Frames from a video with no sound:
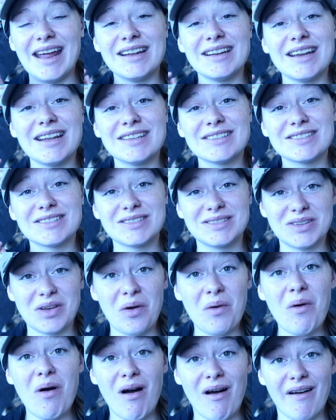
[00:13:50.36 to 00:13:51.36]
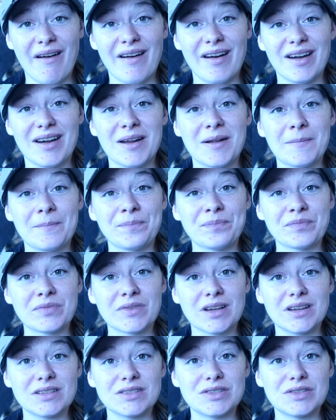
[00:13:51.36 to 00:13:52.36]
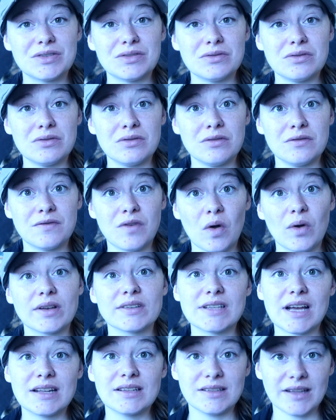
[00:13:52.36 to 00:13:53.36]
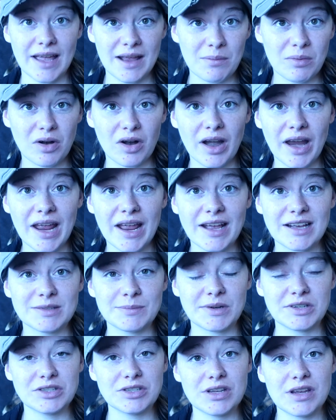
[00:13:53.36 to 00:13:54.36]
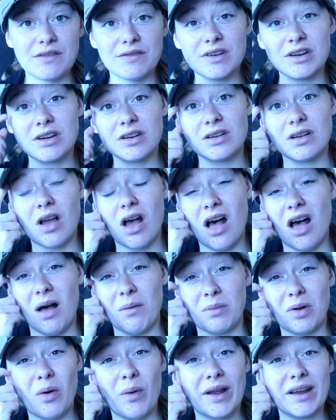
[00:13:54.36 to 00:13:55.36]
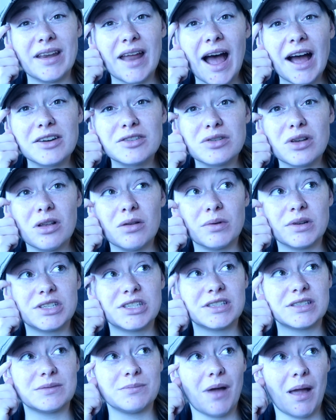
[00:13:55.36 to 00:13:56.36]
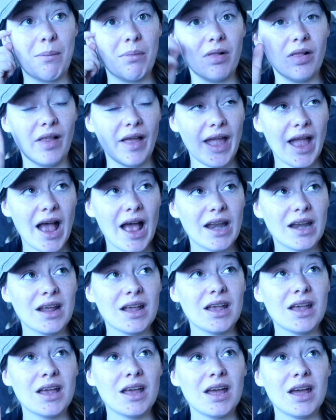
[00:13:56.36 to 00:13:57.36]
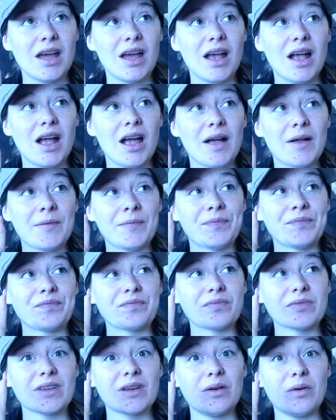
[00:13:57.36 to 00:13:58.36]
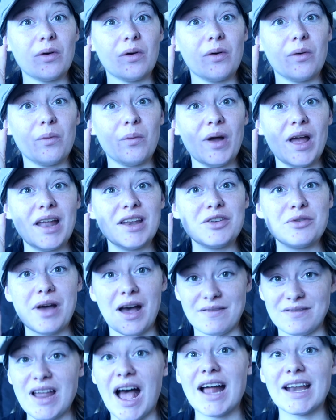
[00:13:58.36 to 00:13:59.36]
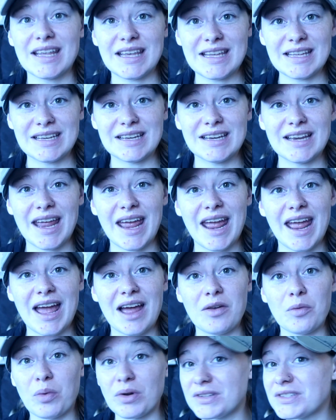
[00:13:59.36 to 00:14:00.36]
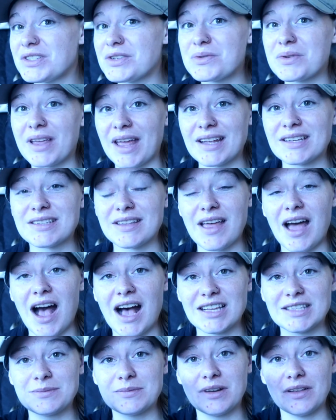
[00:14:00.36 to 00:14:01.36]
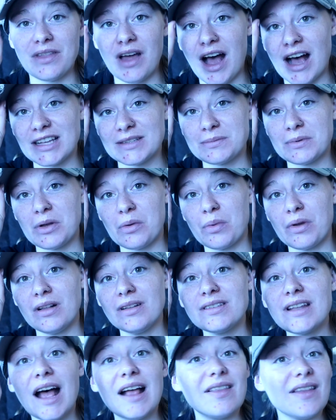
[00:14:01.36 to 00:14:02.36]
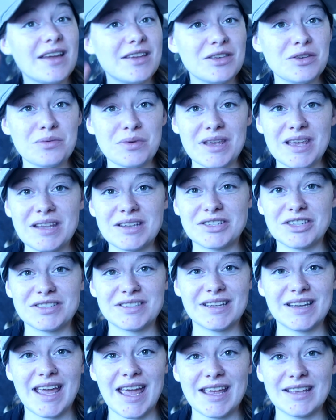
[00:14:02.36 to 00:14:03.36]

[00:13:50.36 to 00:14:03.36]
it is so hard to focus on laboring, especially if you're um, going natural, which is my plan, when you have not eaten. And once you get to the hospital, the hospital will not let you eat just in